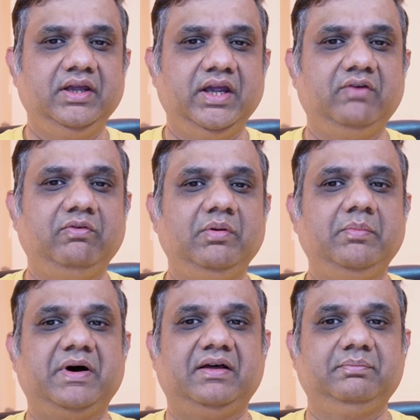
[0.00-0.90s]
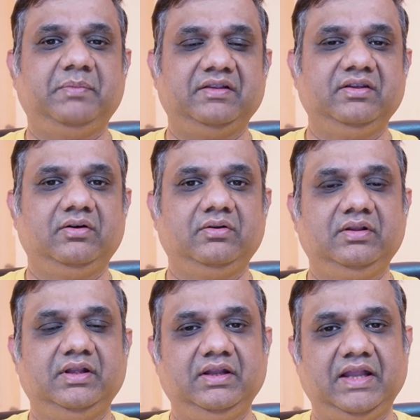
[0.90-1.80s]
it will be passing
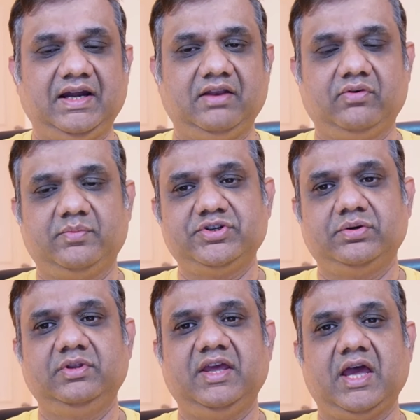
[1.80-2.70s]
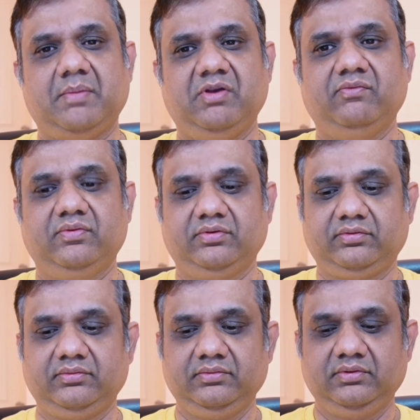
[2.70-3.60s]
on that information to the AppEnforce.
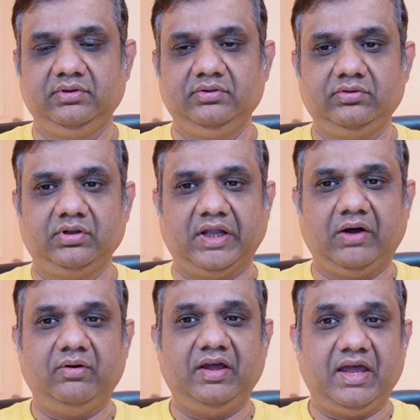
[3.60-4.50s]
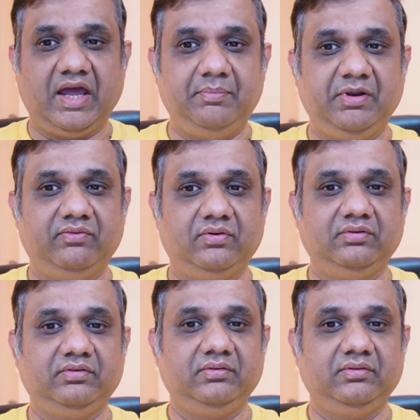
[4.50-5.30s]
So now AppEnforce